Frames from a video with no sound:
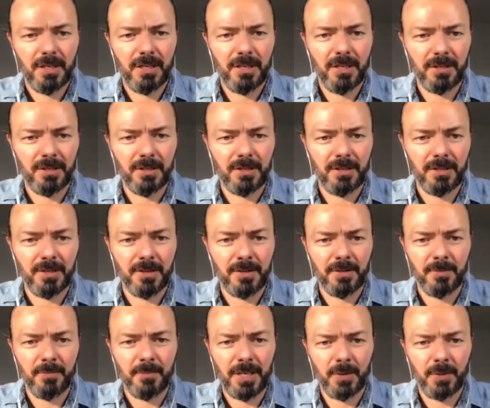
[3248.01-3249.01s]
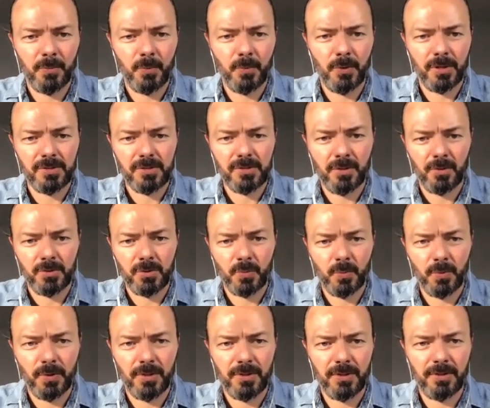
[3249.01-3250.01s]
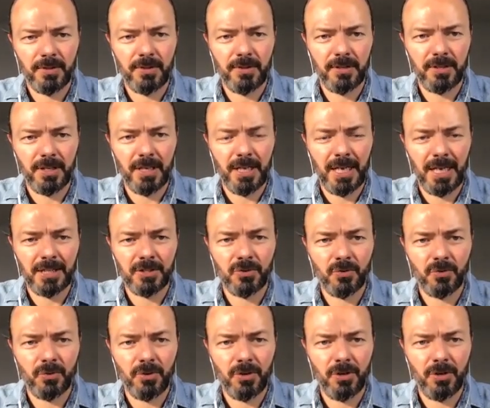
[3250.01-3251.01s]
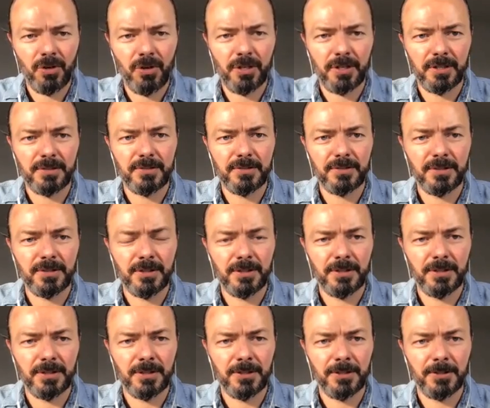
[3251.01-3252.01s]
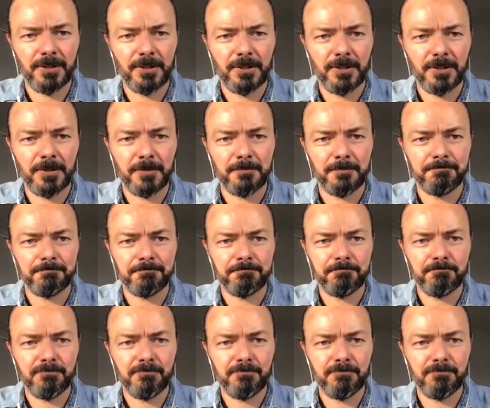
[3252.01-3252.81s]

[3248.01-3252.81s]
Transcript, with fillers: Uh, the pen works also with the Android uh, um,